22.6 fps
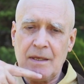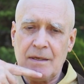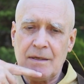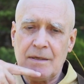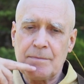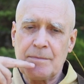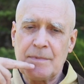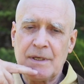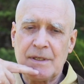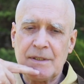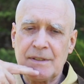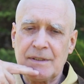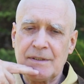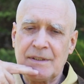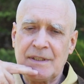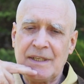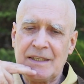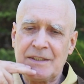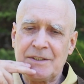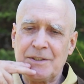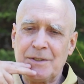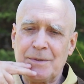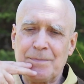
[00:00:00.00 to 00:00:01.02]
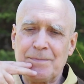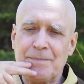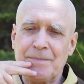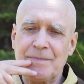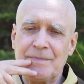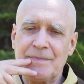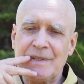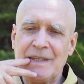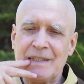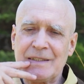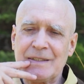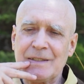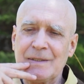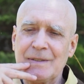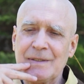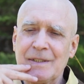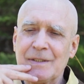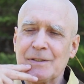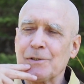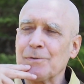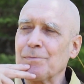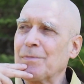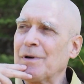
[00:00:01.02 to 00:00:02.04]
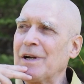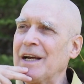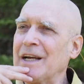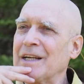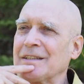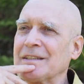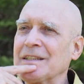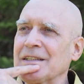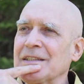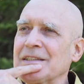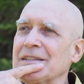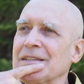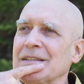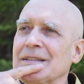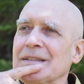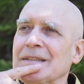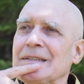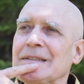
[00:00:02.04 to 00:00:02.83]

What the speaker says: But that's your initial practice.